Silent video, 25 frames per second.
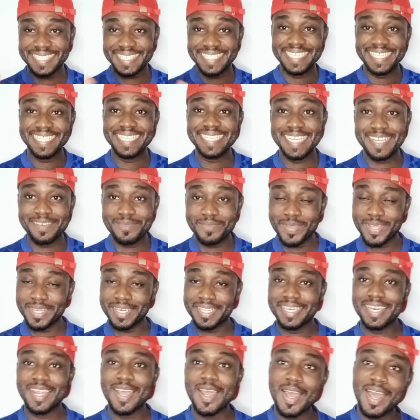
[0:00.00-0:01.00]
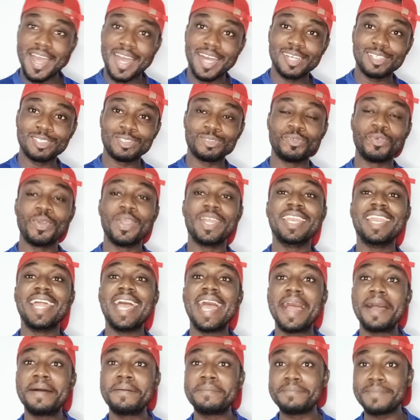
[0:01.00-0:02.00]
senior men in our house, when
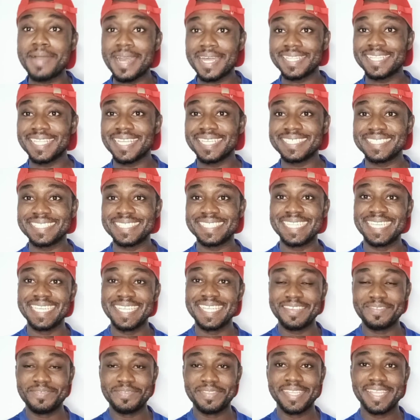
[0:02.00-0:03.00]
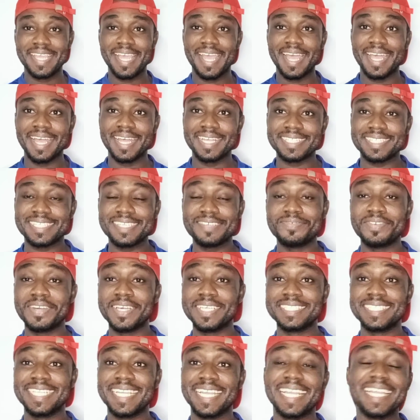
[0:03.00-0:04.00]
our mothers leave their
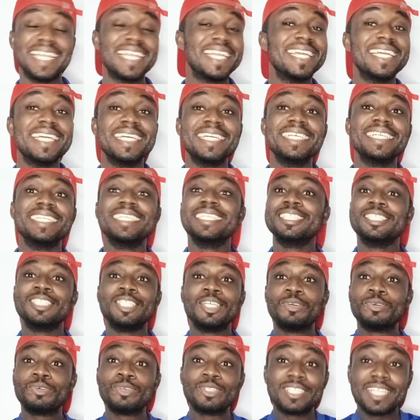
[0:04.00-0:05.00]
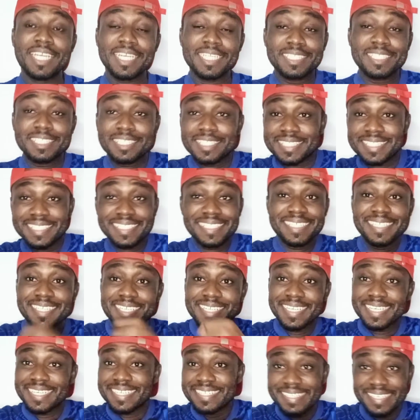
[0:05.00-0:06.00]
silver there, they would just
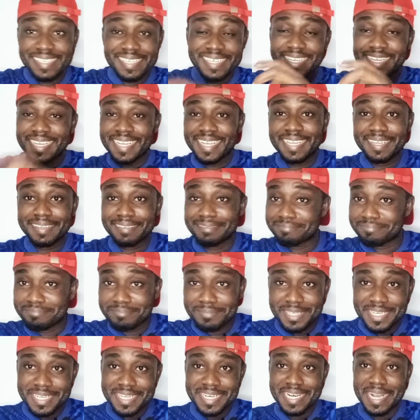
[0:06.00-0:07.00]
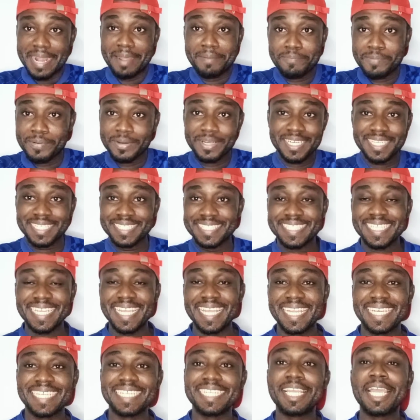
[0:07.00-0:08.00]
crumple it,
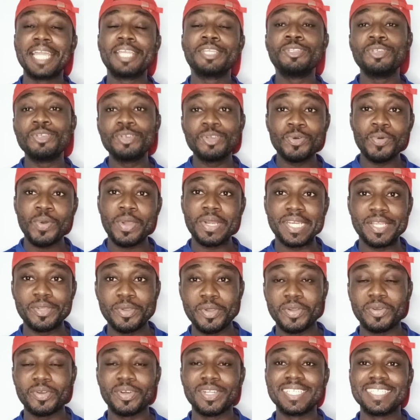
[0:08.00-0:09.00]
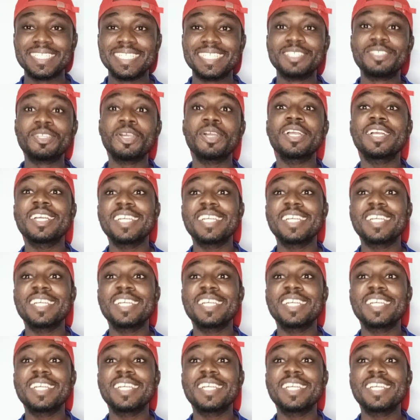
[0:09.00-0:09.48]
and you know what they were calling it?